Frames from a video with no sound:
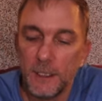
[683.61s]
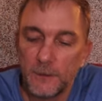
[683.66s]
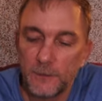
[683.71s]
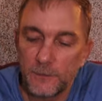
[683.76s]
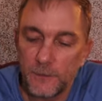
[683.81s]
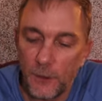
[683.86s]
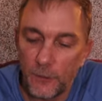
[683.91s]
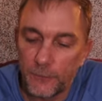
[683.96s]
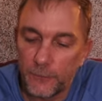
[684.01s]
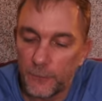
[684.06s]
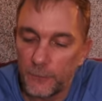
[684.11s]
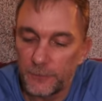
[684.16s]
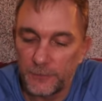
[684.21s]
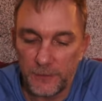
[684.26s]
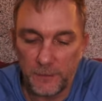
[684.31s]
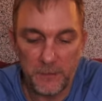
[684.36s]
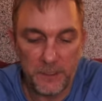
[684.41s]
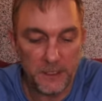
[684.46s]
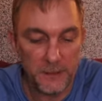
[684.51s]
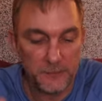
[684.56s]
Let's go through
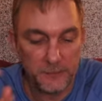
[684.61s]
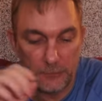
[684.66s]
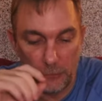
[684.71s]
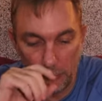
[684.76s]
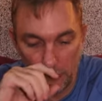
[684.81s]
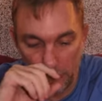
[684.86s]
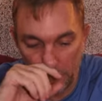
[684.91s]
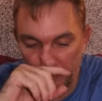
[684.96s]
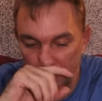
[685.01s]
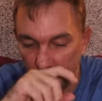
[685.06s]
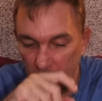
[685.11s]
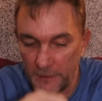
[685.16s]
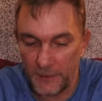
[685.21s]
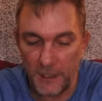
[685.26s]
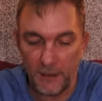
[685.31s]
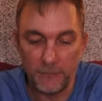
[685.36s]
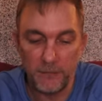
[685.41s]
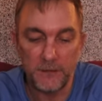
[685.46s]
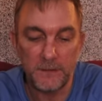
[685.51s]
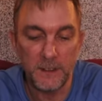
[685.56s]
some of these totals on
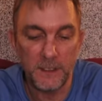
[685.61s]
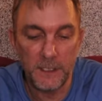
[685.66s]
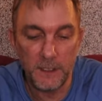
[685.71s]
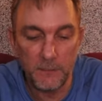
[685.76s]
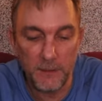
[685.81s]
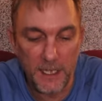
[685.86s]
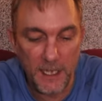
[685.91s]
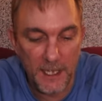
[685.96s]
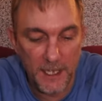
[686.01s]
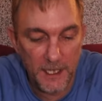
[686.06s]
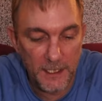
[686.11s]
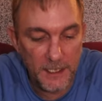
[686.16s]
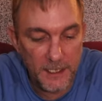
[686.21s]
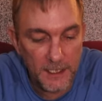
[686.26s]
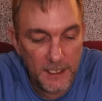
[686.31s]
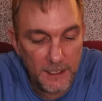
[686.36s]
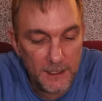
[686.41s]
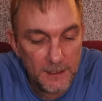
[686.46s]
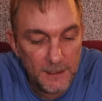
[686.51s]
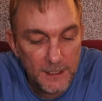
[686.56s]
everything that we had
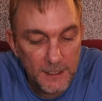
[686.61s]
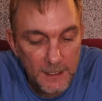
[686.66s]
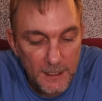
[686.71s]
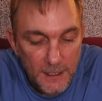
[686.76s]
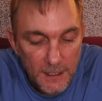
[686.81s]
here.